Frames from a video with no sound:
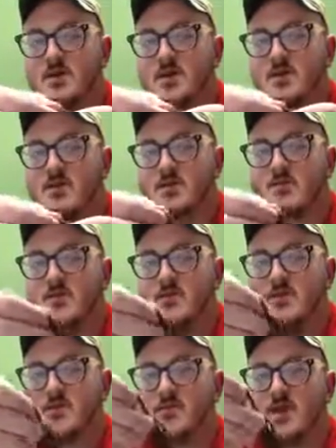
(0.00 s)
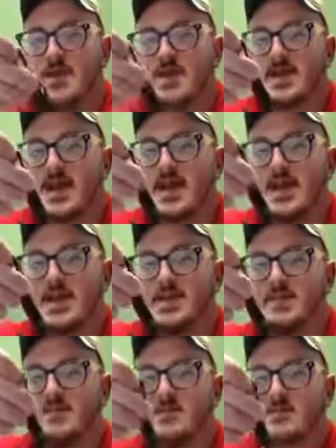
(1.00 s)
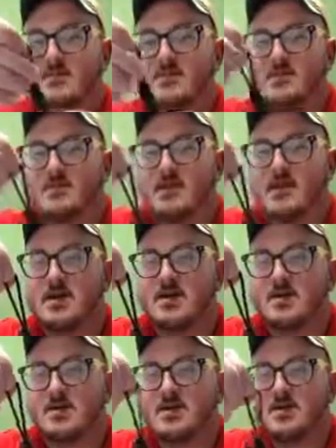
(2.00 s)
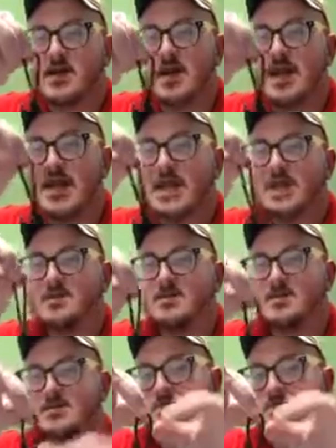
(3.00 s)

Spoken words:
And this is a double-backed 8. Okay? An 8,